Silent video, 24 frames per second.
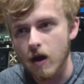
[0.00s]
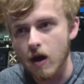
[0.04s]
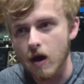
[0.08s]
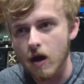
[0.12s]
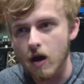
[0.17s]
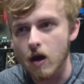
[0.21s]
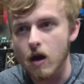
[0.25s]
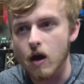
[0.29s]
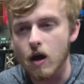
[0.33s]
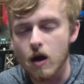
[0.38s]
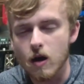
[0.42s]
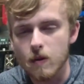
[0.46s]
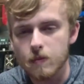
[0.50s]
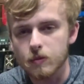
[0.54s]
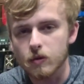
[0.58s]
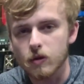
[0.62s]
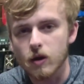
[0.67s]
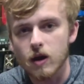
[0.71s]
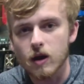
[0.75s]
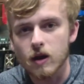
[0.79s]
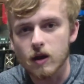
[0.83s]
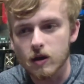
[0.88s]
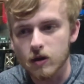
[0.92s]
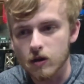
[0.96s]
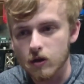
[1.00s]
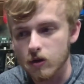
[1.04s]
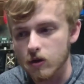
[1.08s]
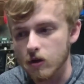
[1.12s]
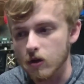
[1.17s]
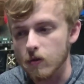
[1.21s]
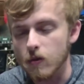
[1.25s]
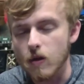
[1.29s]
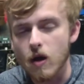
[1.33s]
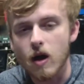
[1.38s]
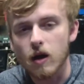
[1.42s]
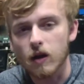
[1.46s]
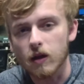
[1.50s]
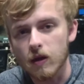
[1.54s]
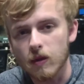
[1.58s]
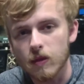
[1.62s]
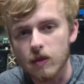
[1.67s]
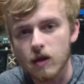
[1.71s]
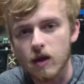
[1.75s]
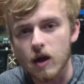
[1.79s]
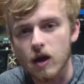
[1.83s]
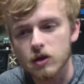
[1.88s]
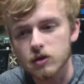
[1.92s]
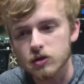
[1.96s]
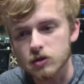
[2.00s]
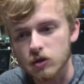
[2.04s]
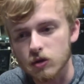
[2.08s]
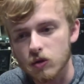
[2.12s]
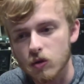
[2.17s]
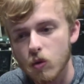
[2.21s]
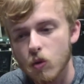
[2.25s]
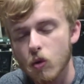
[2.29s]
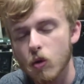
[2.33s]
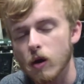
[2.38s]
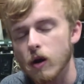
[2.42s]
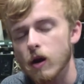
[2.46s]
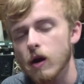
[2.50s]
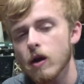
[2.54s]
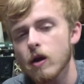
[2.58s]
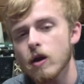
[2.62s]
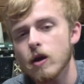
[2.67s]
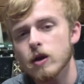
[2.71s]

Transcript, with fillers: uh, upgraded, and unlocking the extra core.